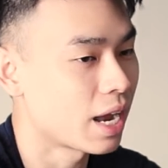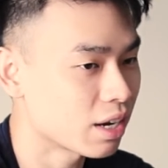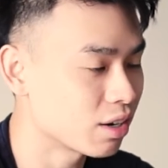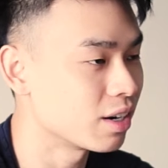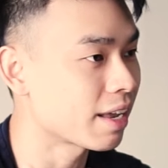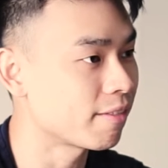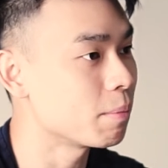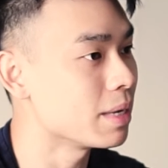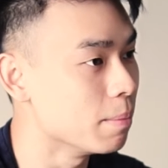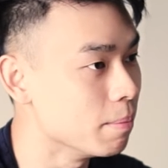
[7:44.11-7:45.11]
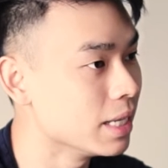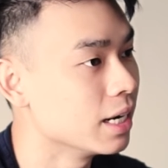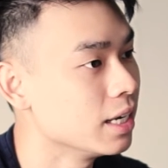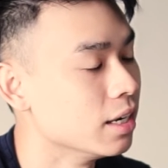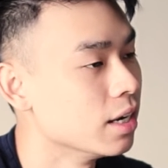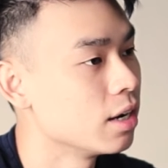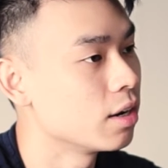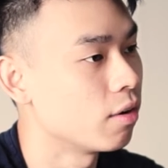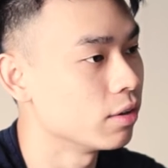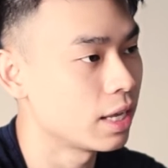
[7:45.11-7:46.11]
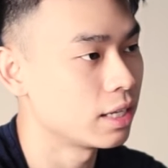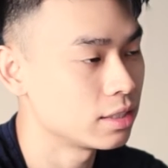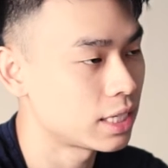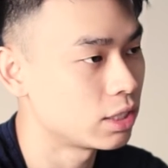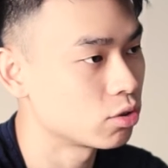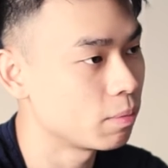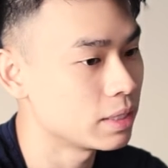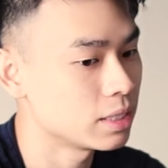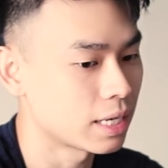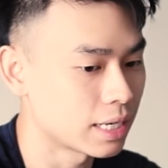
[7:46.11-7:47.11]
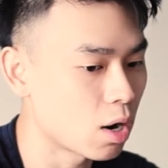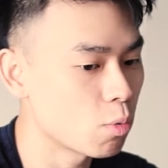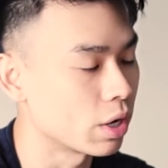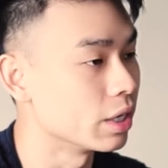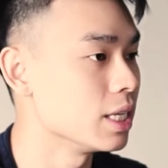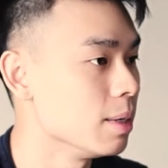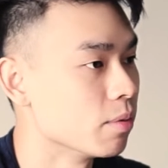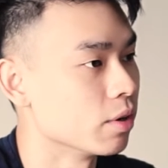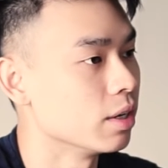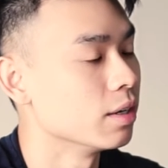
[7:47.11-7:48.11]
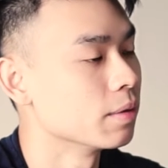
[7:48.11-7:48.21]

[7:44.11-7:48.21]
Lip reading: I could connect them immediately on that central basis, and now we are a team already.